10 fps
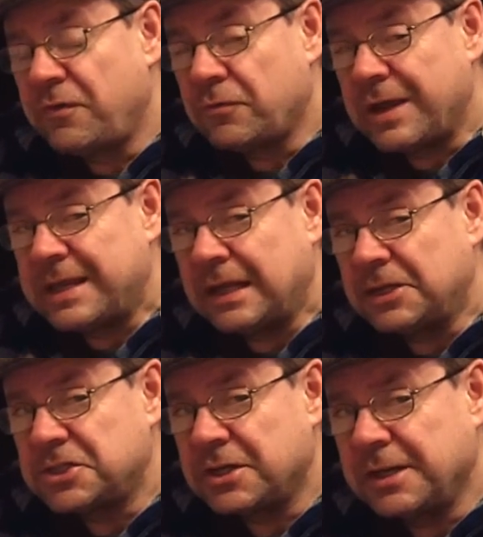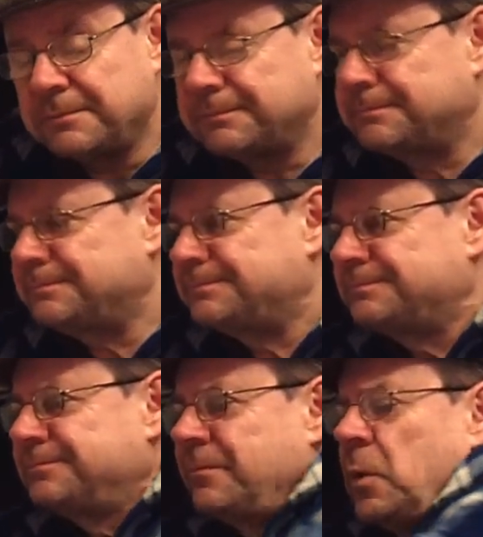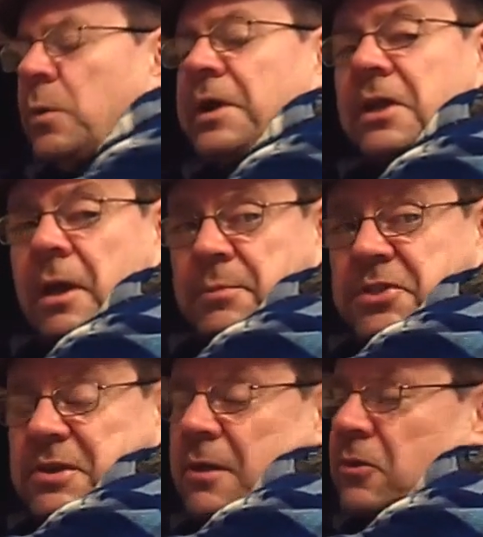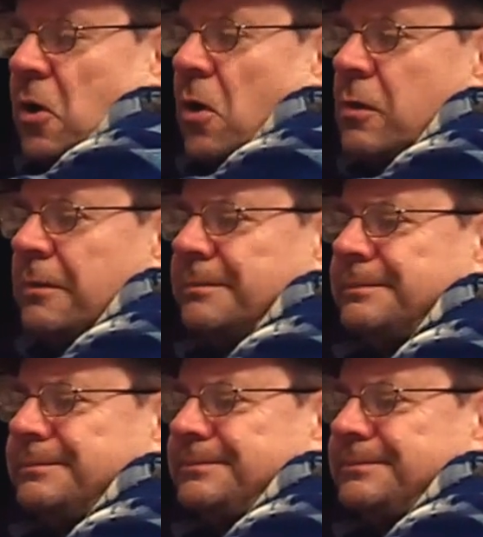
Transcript: over regulatory when it comes to alcohol